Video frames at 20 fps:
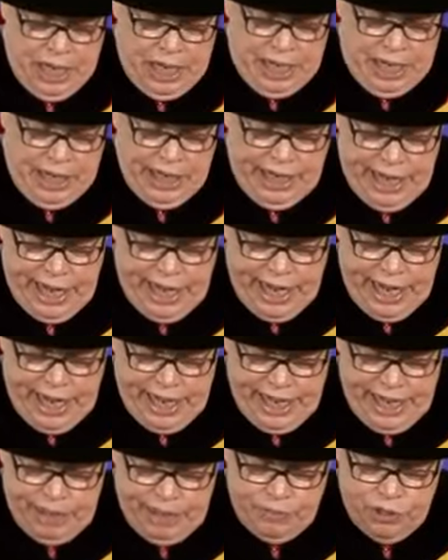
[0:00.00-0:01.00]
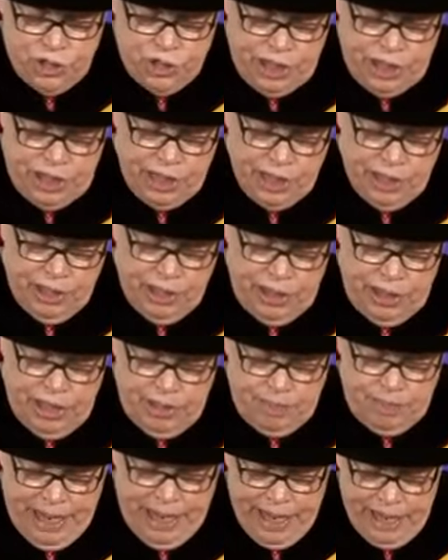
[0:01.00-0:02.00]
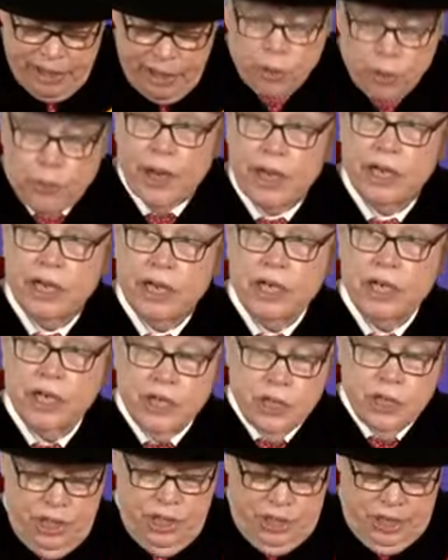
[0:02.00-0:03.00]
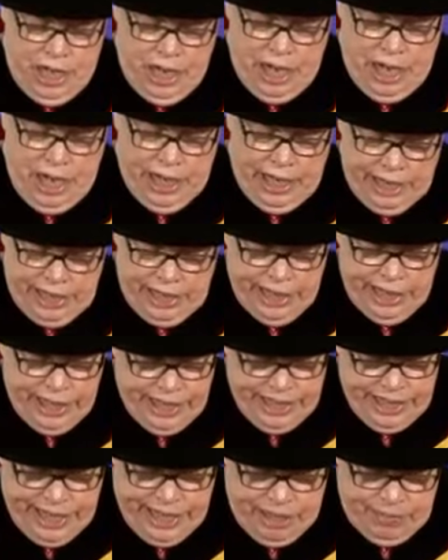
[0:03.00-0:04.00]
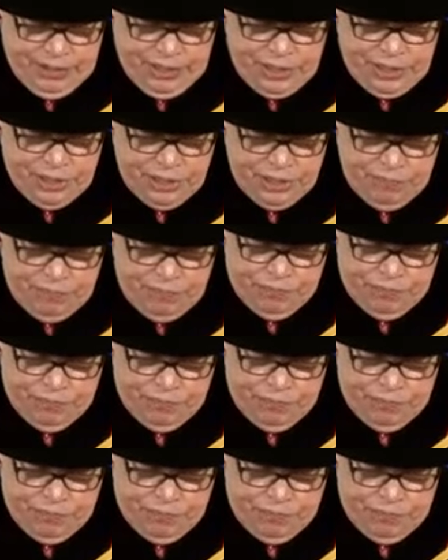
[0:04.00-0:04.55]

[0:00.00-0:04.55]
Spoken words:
in AI, machine learning, pattern recognition, and in economics.